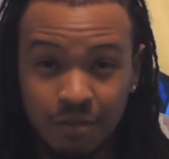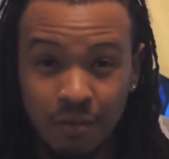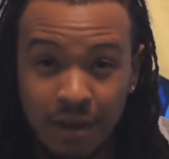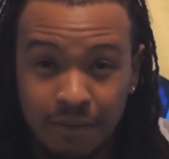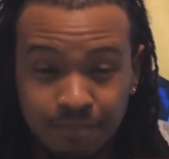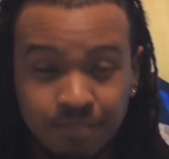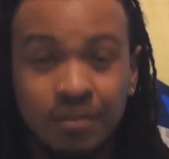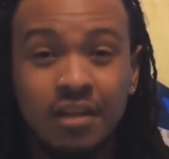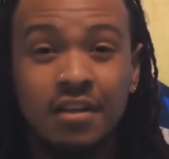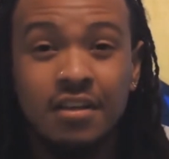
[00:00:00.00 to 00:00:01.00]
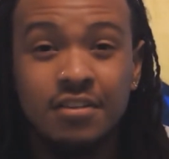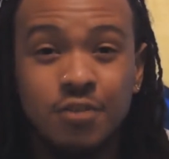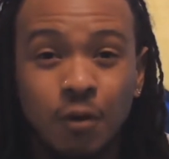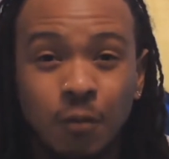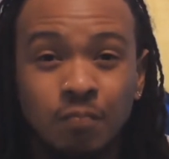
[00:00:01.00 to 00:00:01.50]
Okay,
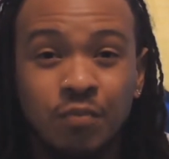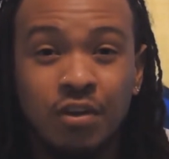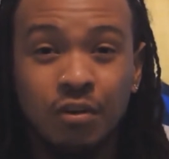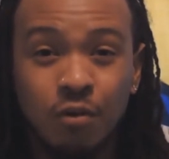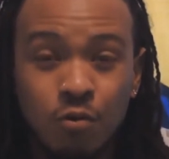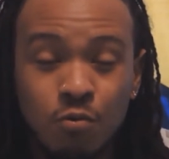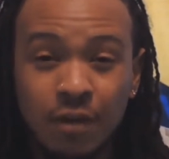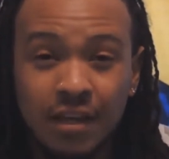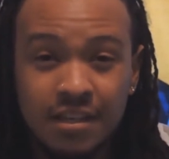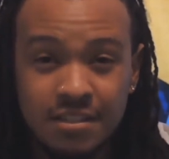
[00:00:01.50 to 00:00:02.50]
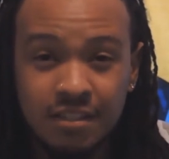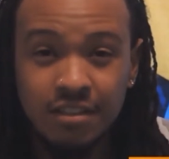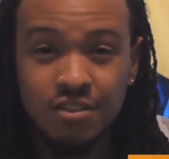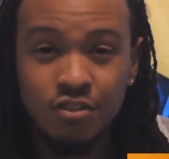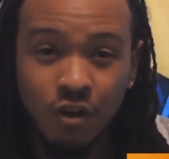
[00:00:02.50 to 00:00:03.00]
so Goku
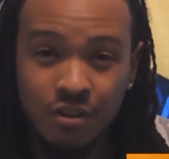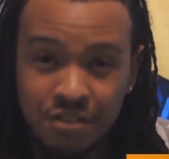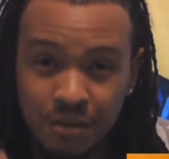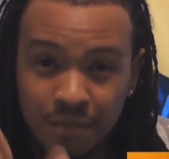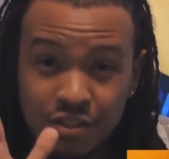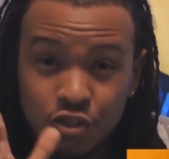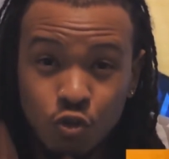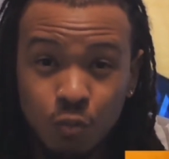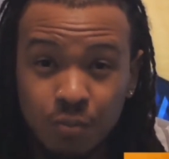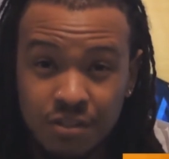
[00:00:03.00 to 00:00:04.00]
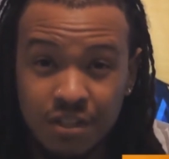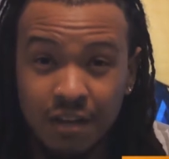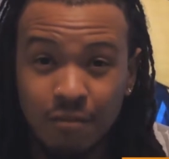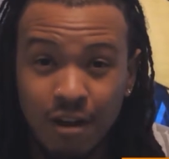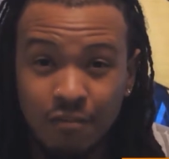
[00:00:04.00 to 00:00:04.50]
instantly starts up as a Super
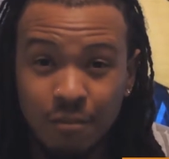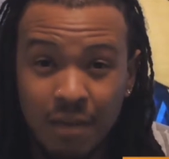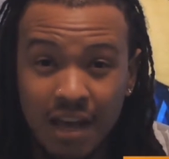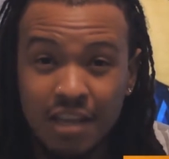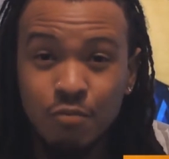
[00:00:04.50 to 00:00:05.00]
Saiyan right off the bat.